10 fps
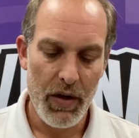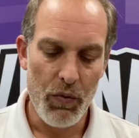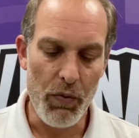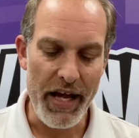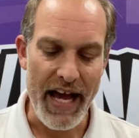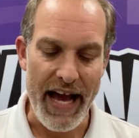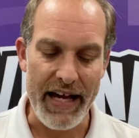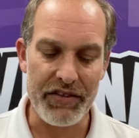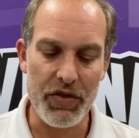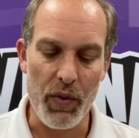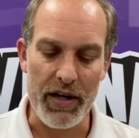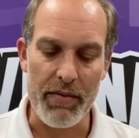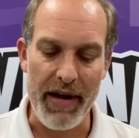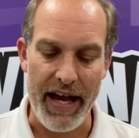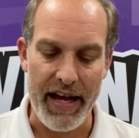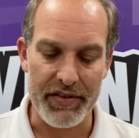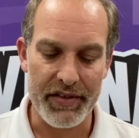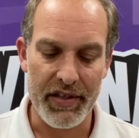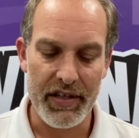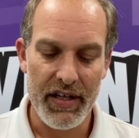will be asked to wear a mask
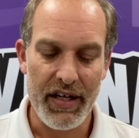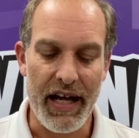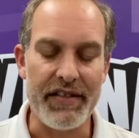and